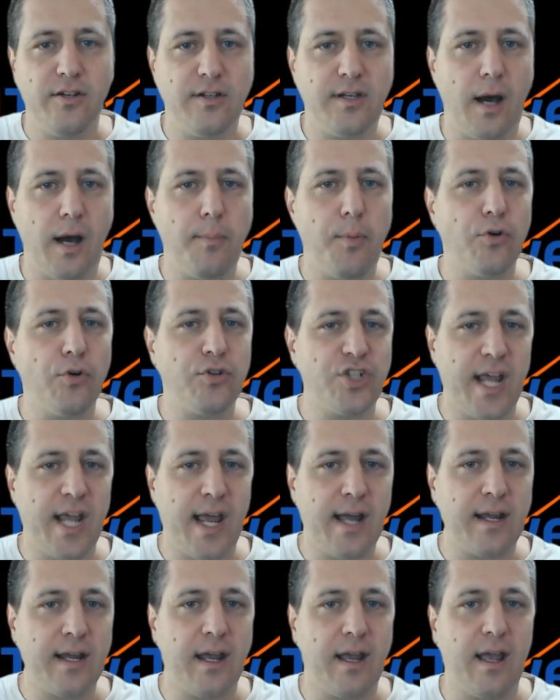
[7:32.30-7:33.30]
Double
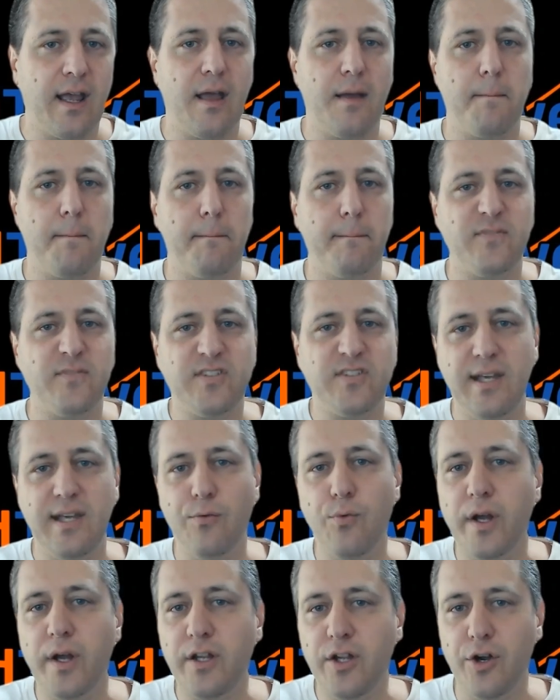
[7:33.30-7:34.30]
check, see
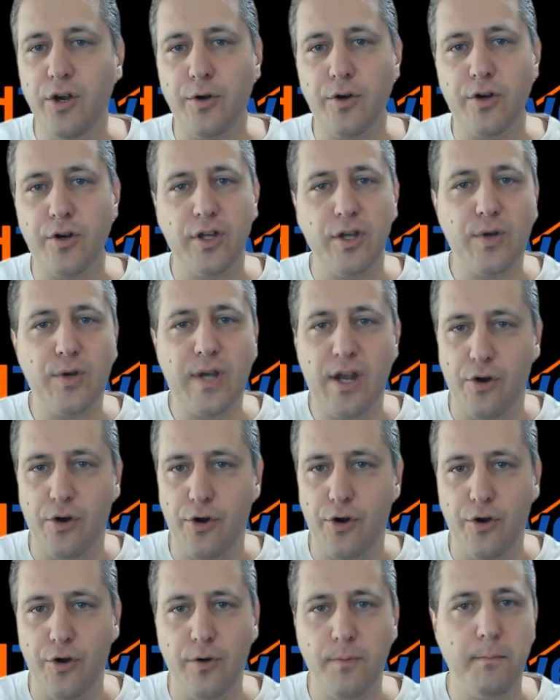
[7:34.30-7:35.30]
what you can
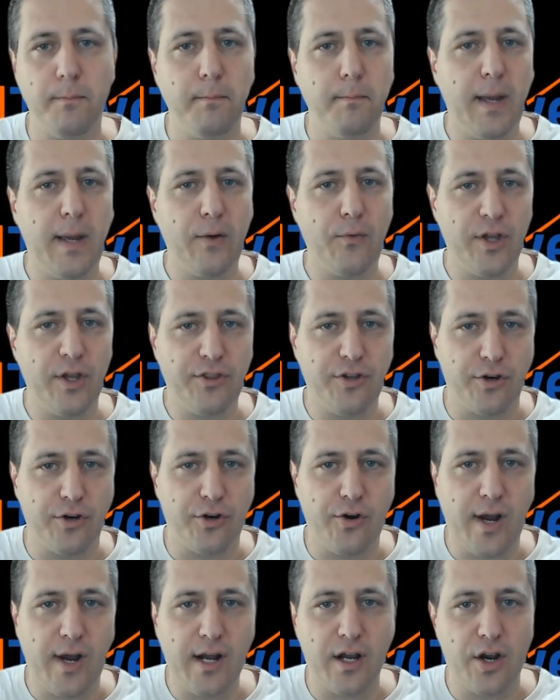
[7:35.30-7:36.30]
earn with your
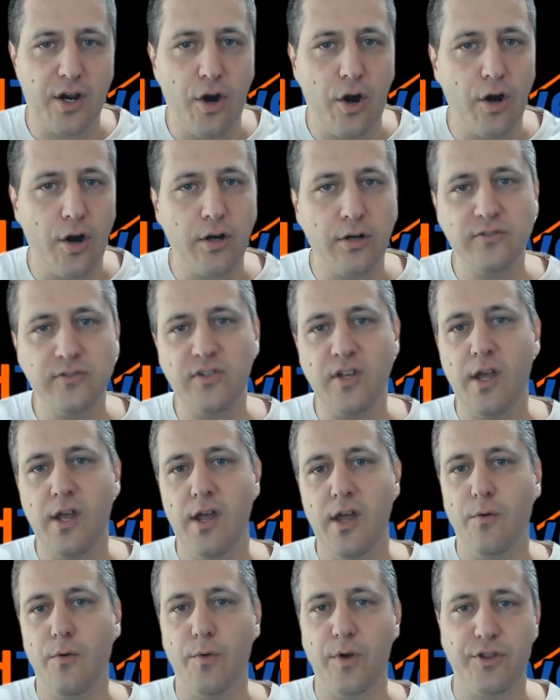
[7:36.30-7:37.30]
credit cards,
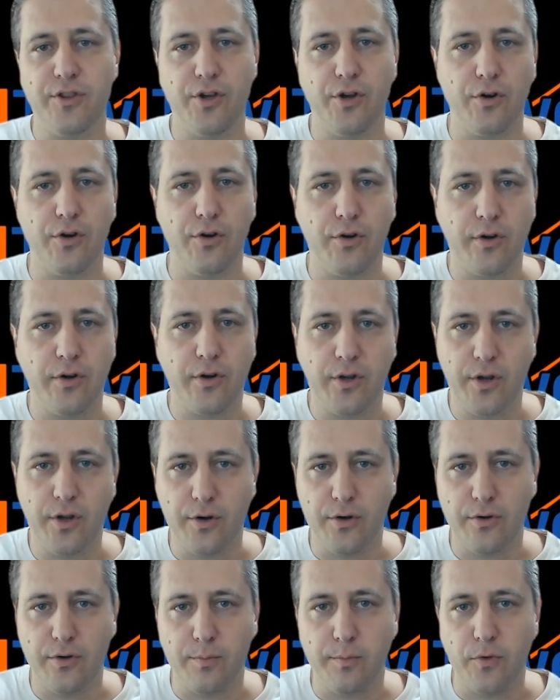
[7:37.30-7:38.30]
with your
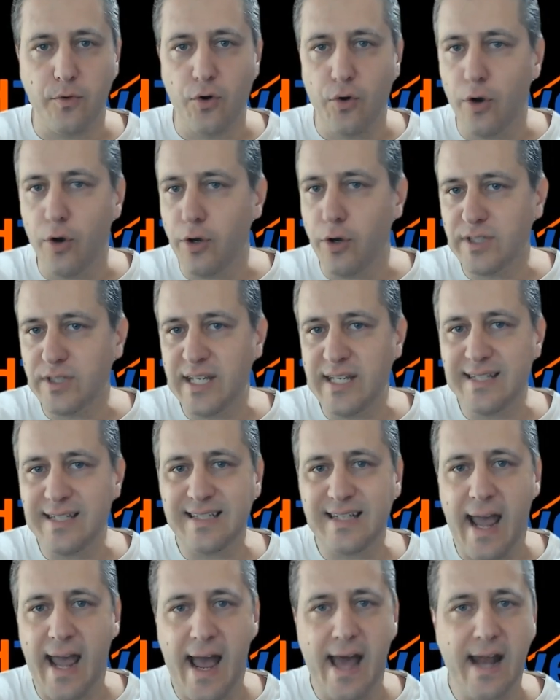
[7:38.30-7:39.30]
loyalty
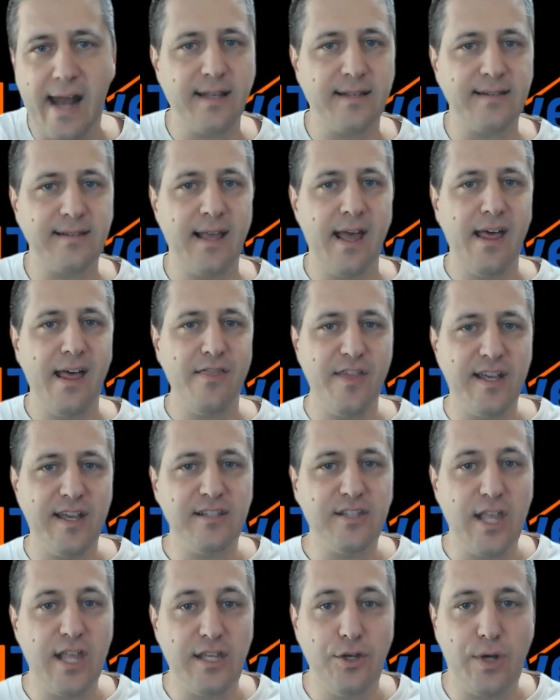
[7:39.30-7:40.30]
status,
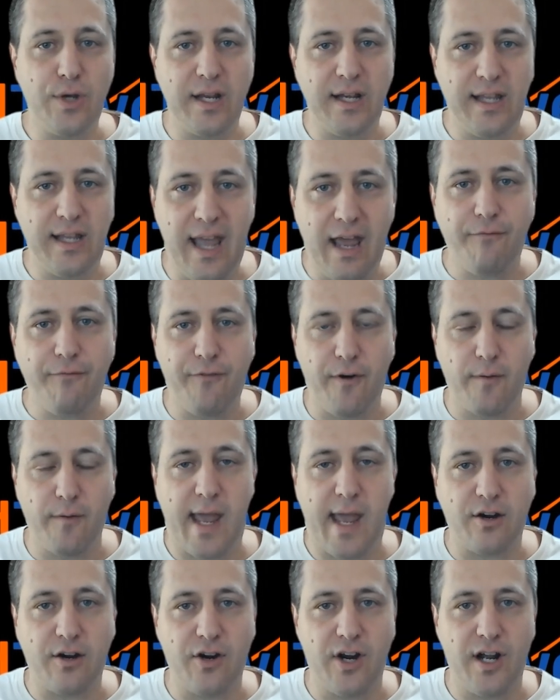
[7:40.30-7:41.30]
things that you can get from
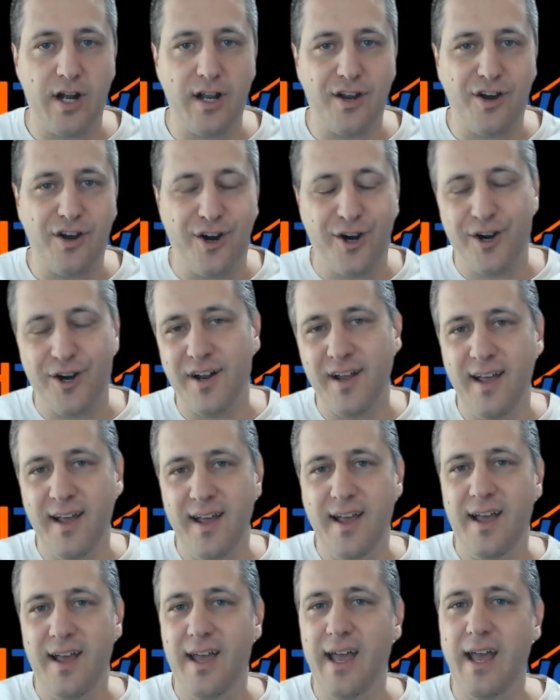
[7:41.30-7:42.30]
that credit card,
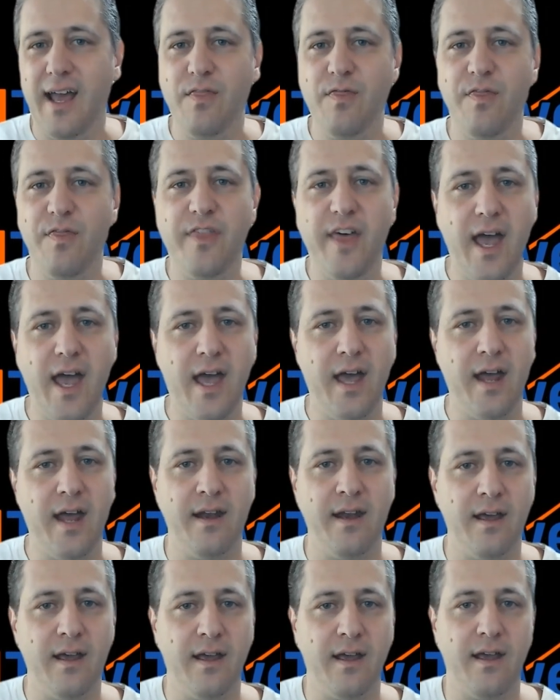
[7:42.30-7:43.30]
and
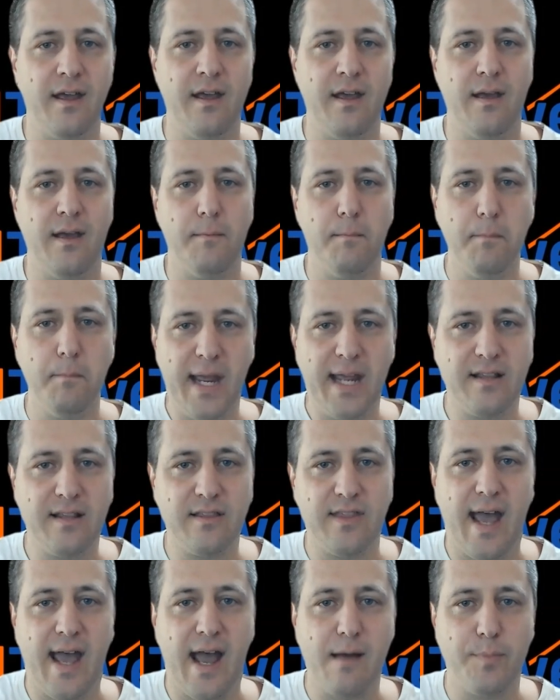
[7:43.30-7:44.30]
then make
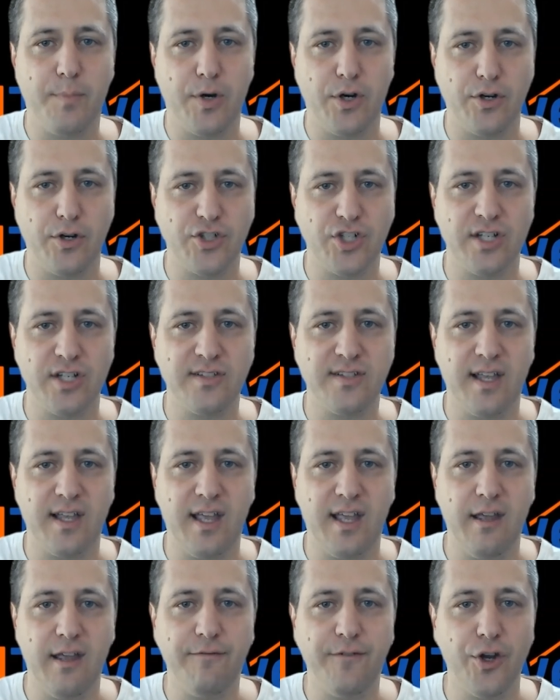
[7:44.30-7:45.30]
that purchase
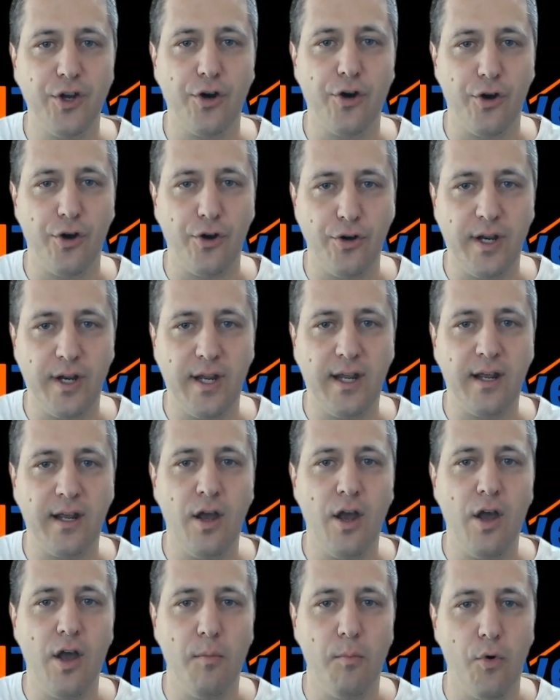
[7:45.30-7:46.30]
if you're earning
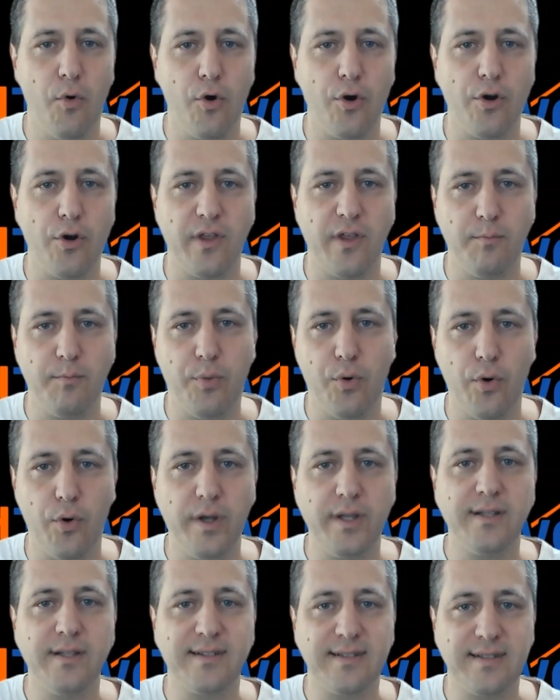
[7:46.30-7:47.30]
more than
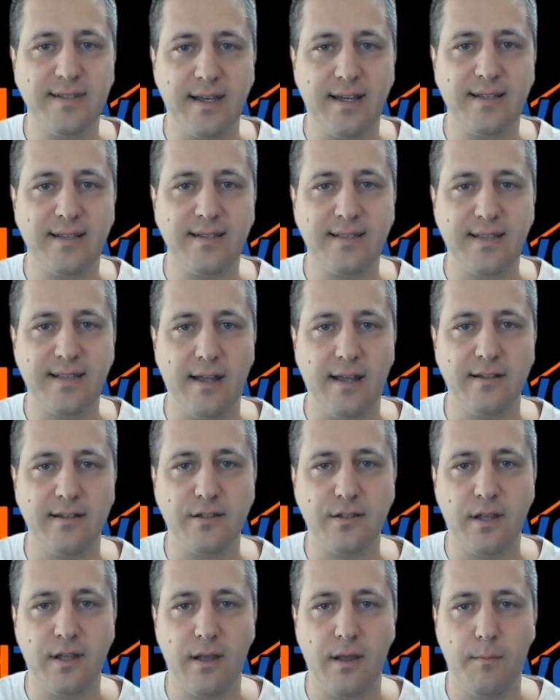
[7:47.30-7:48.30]
0.6
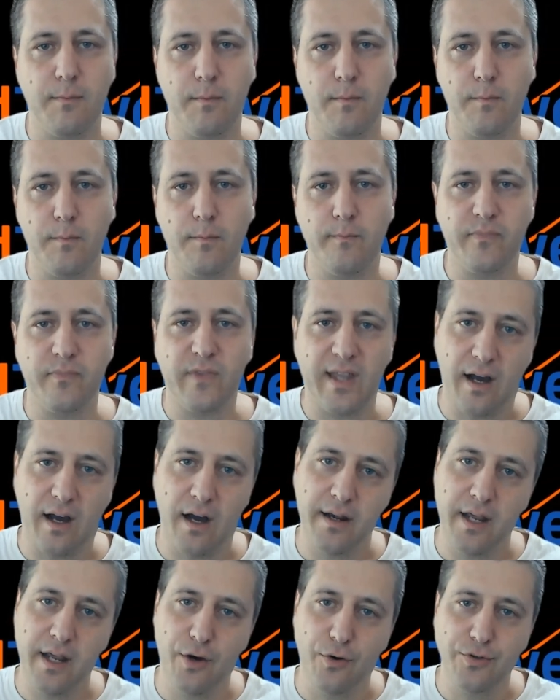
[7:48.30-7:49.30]
cents
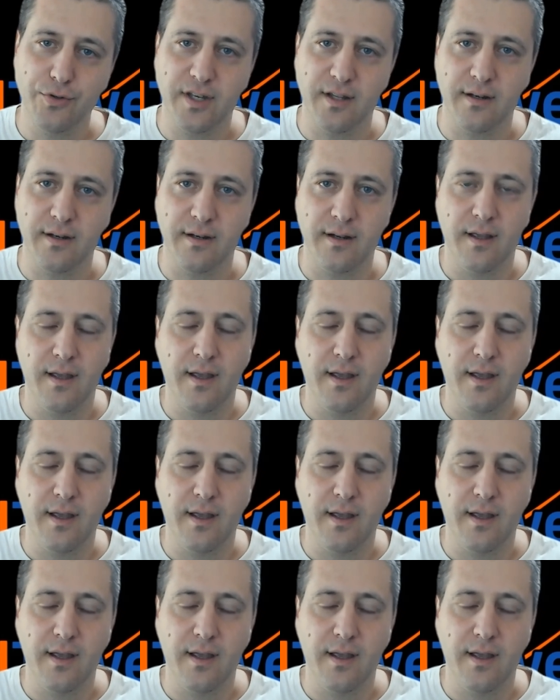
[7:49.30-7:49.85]
on Hilton.